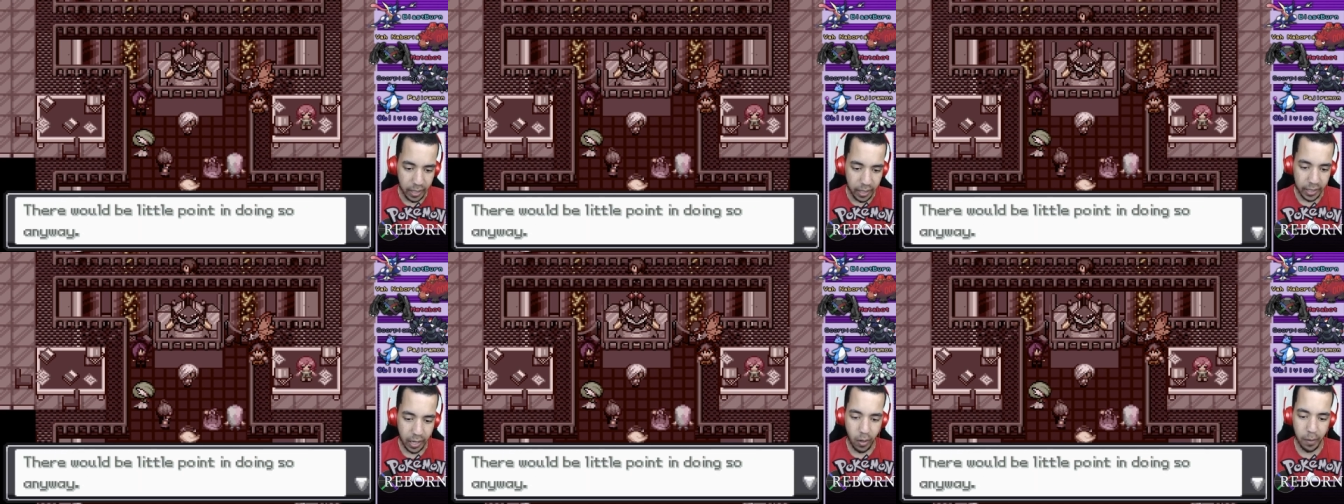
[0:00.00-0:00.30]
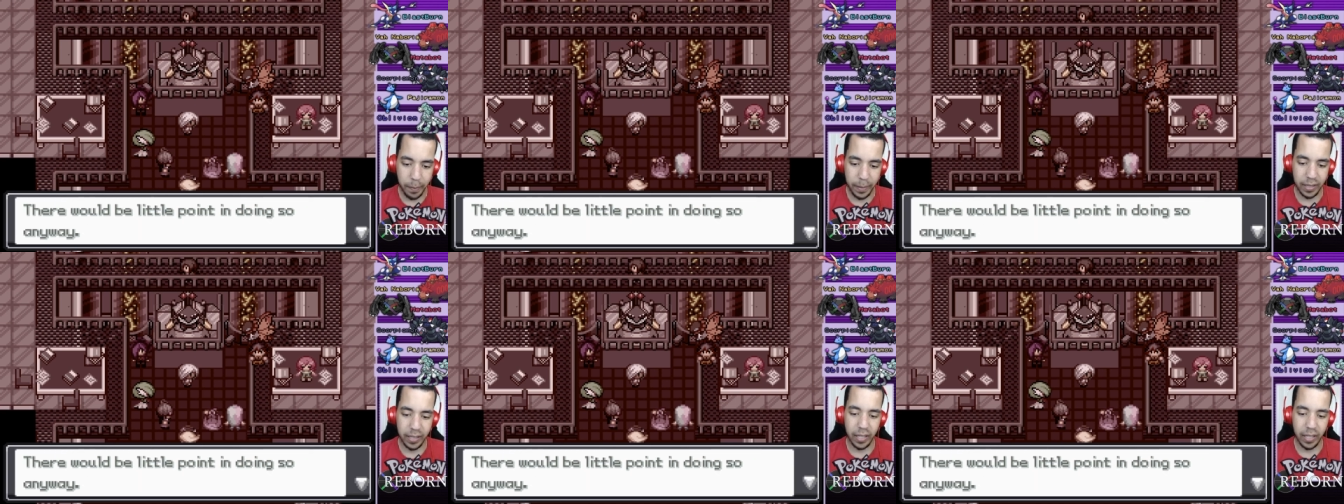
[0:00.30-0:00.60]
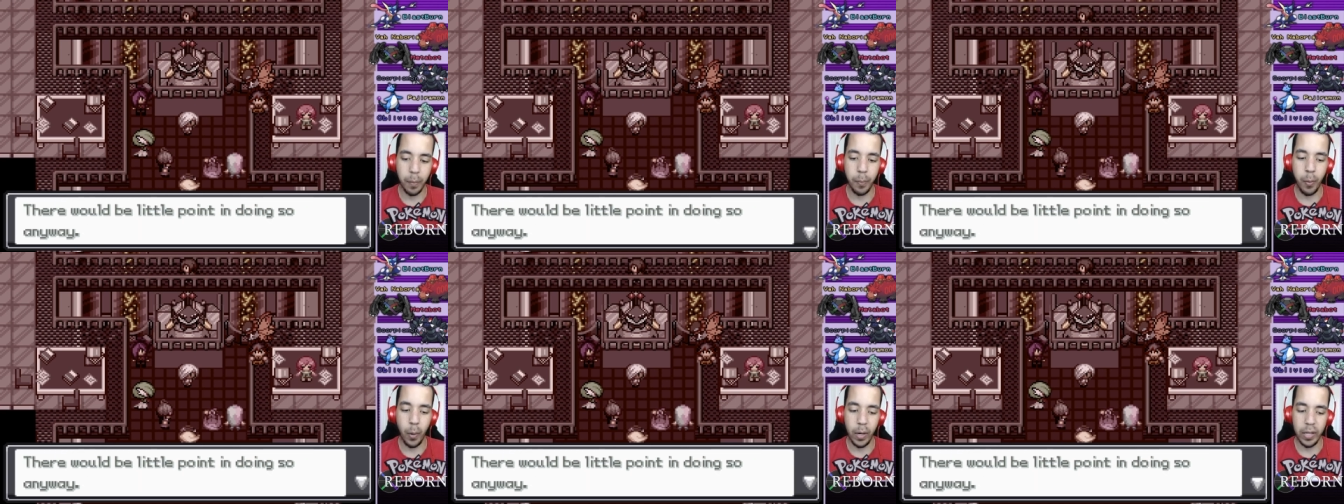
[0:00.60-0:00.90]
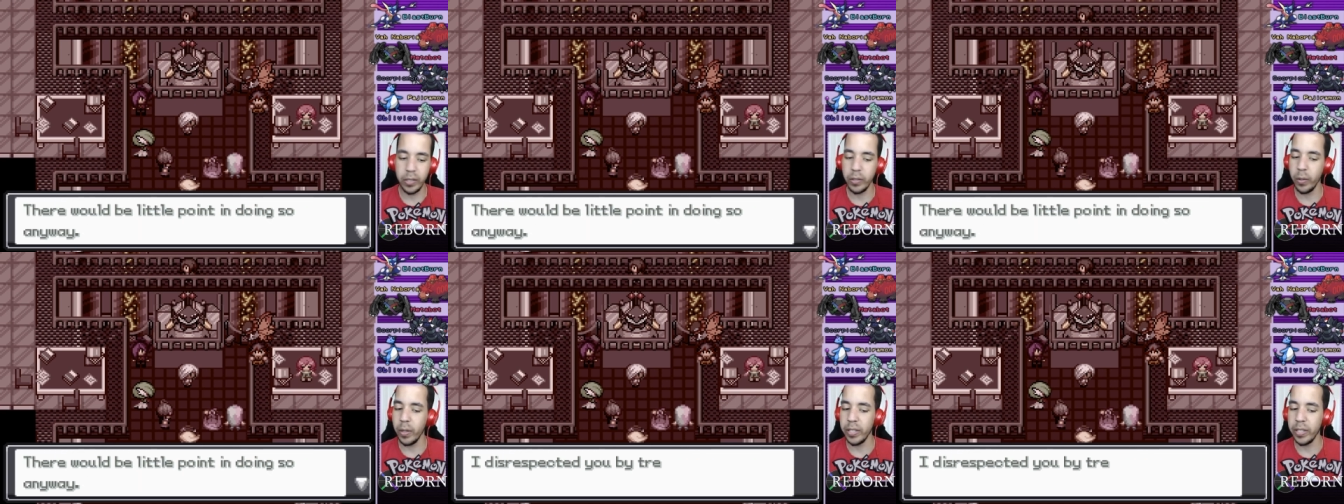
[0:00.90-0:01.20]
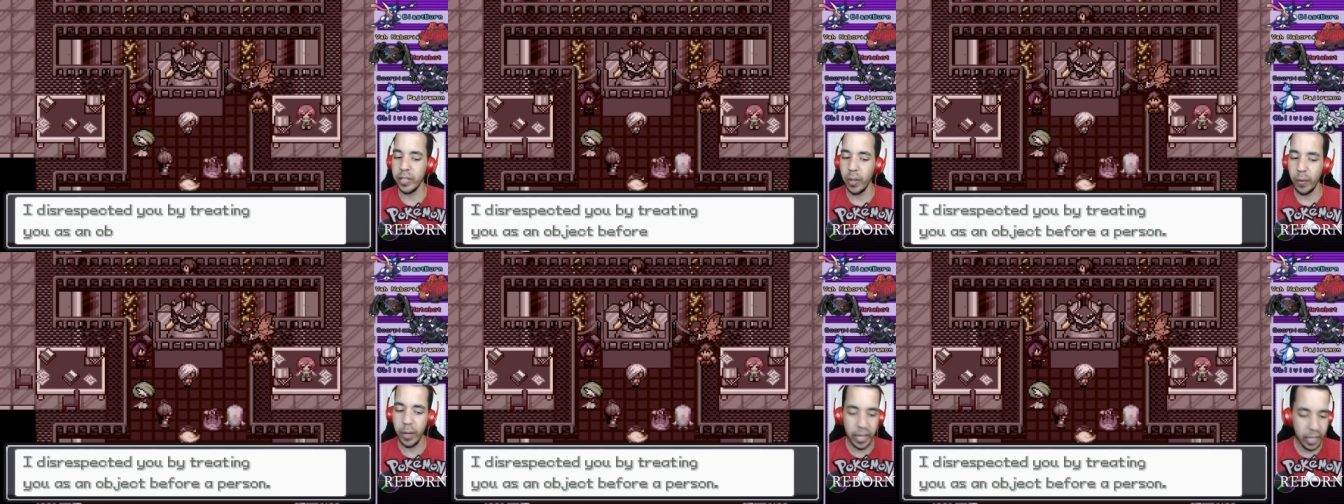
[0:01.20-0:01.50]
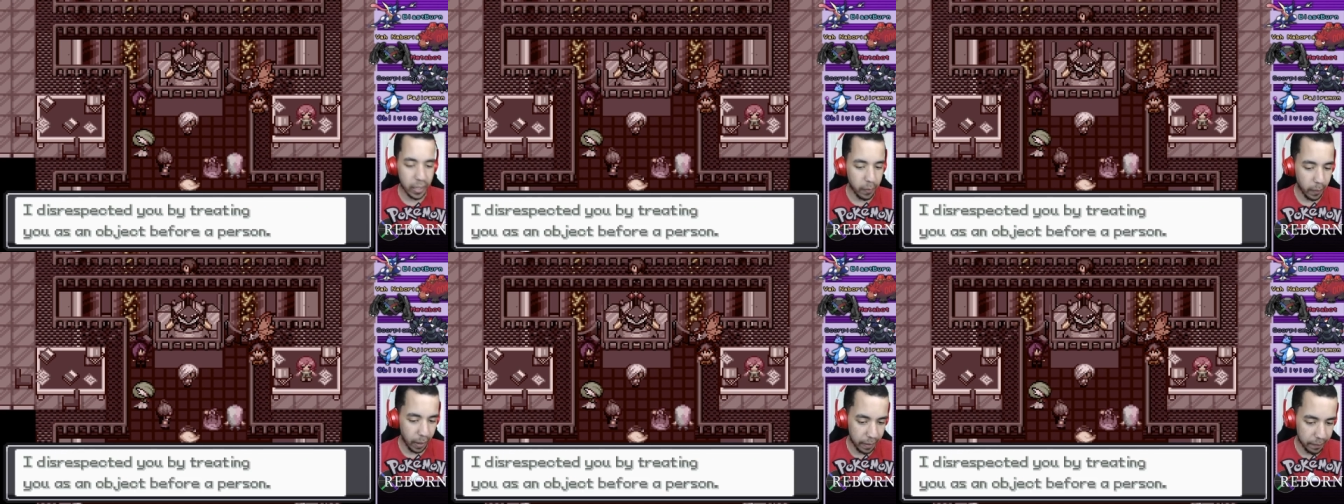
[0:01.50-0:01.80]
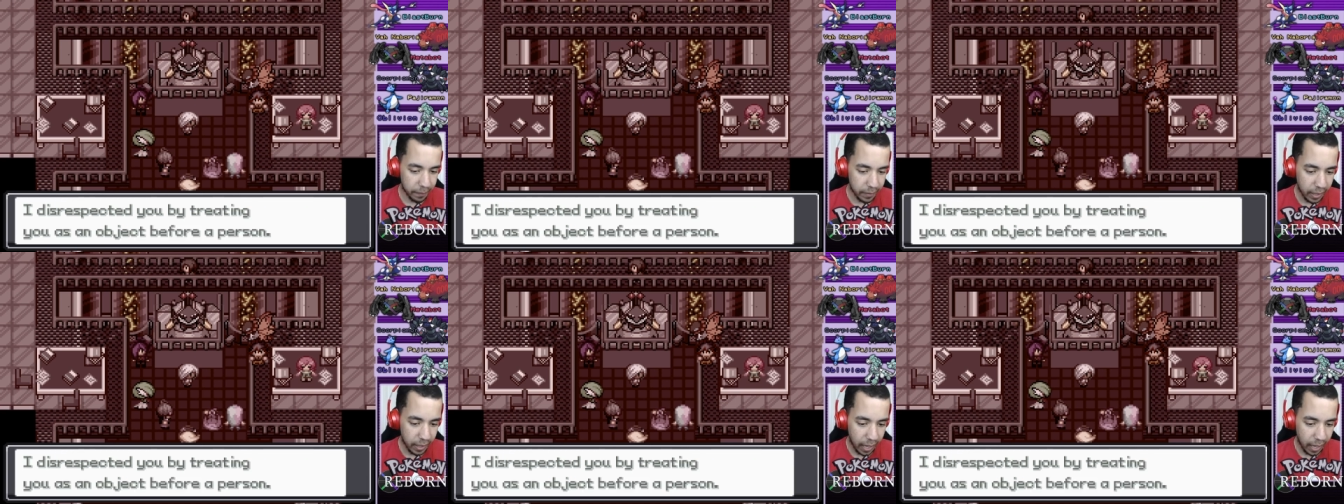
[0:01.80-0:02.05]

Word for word: There would be little point in doing so anyway.